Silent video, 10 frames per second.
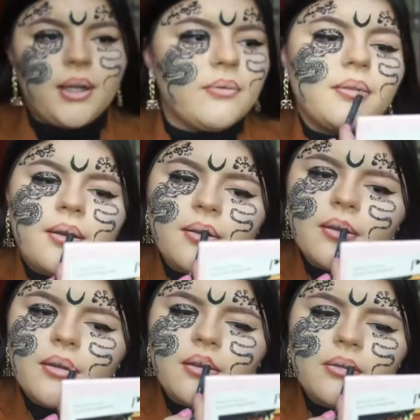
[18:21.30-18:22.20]
it will give
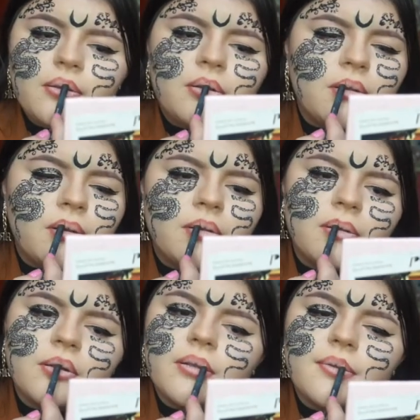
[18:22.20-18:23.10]
that kind of blown
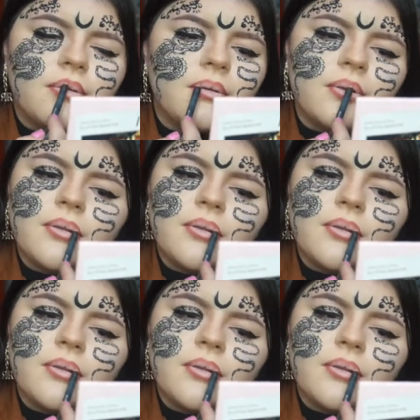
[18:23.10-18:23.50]
out effect.